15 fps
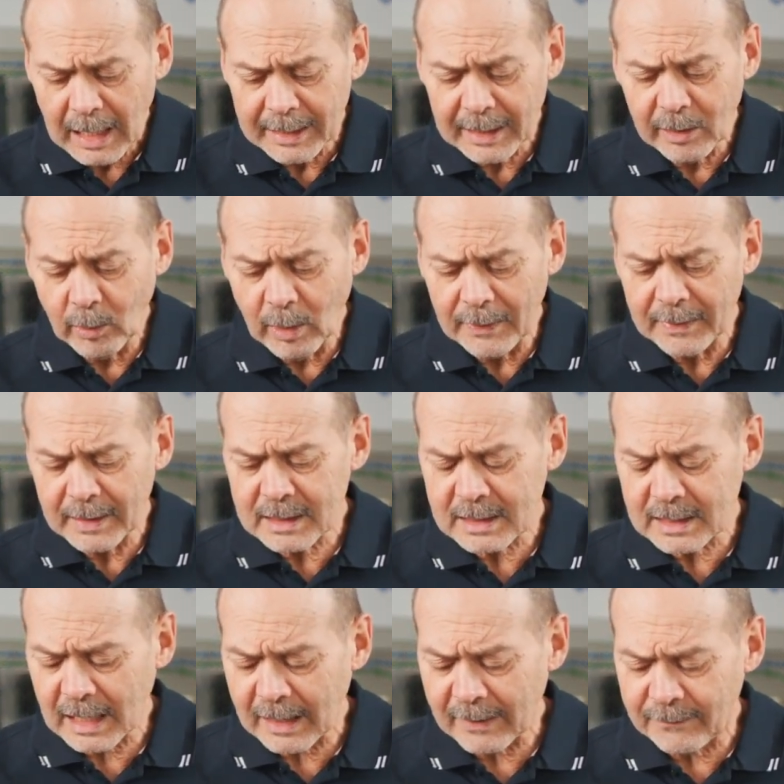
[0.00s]
Another one
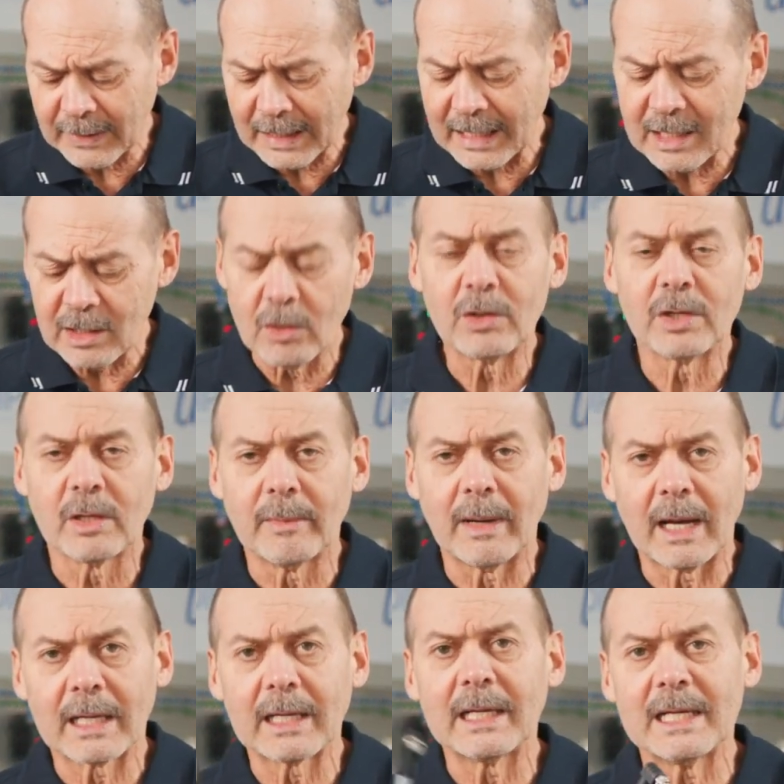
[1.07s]
that's fairly new to the
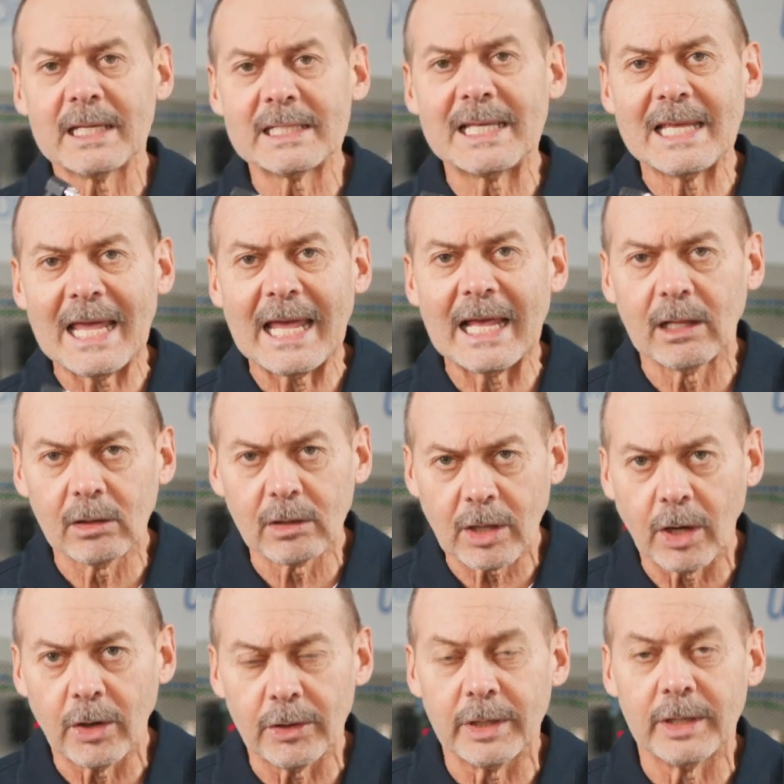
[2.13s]
market is the
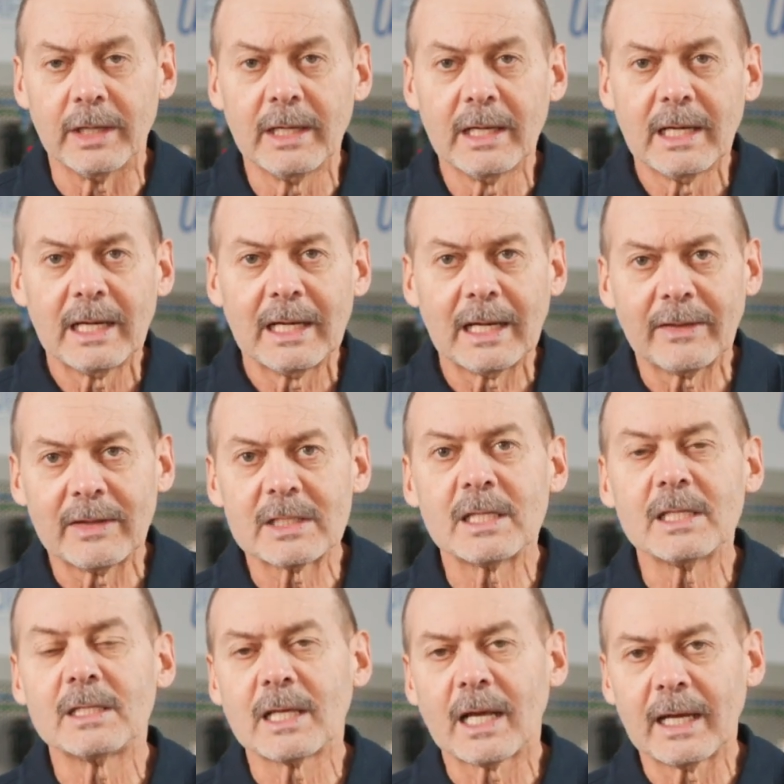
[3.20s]
L-coded. Now this
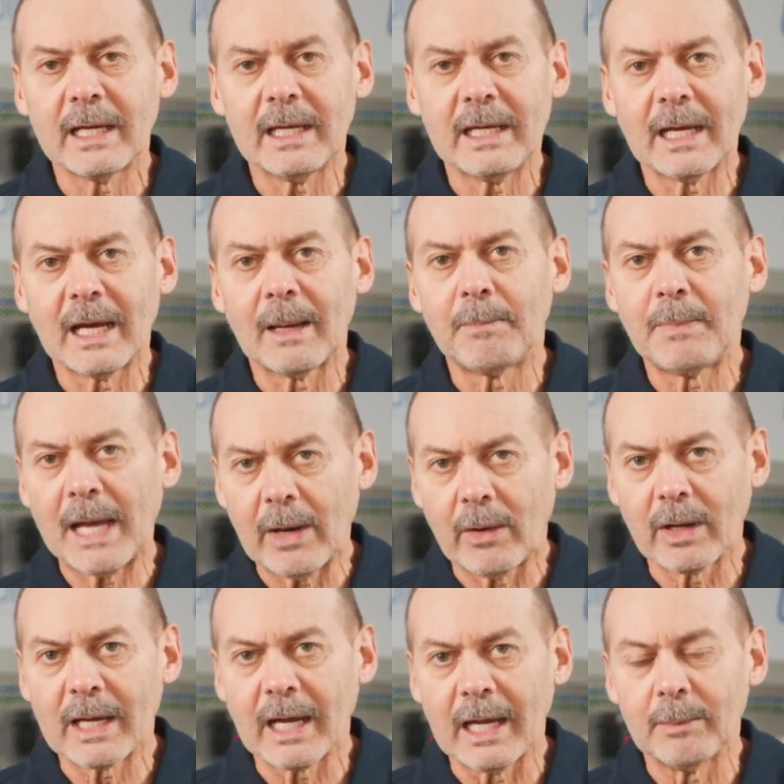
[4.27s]
is a
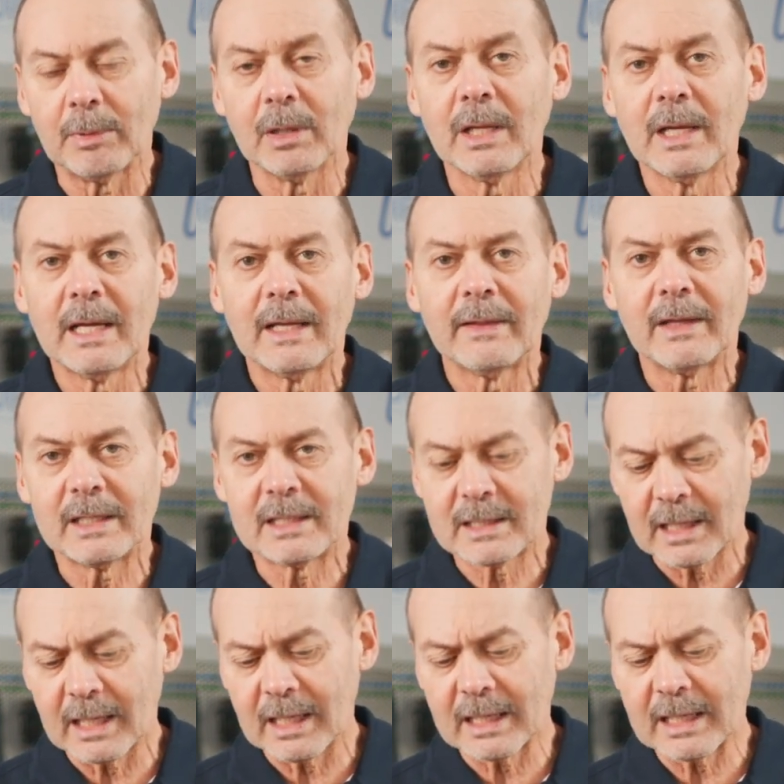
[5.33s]
power cable that
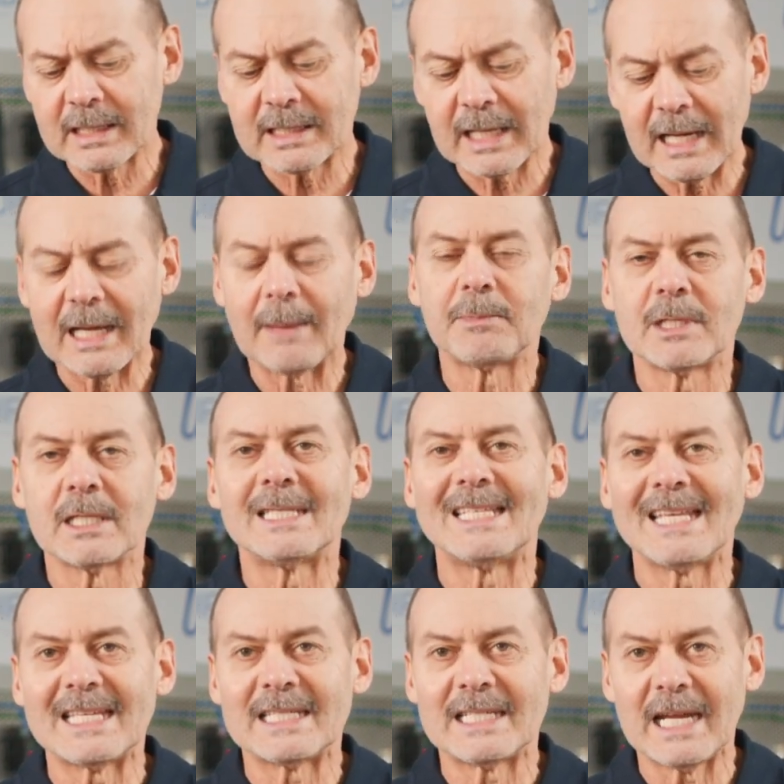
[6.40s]
can take up to
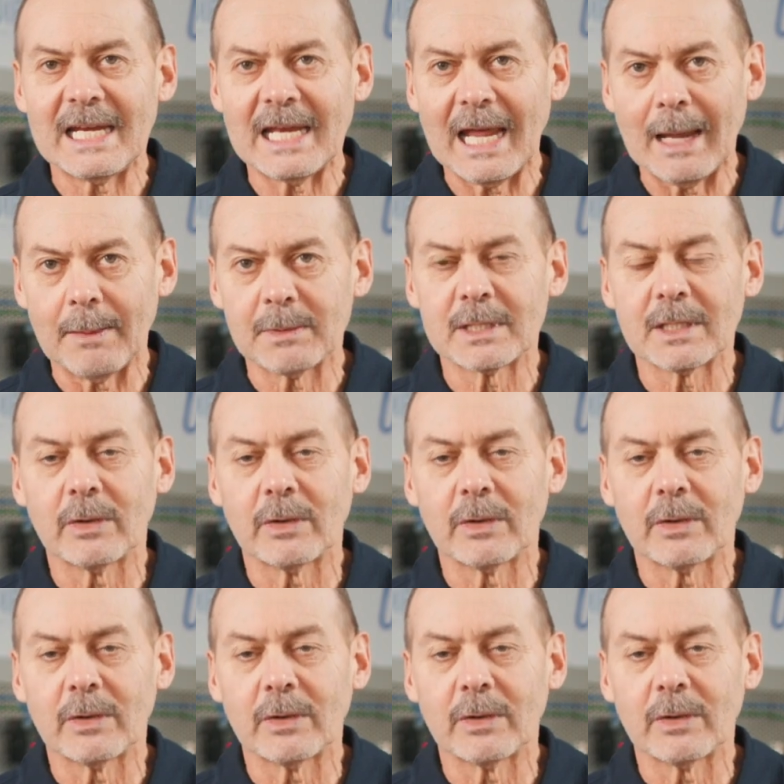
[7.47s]
16 amps.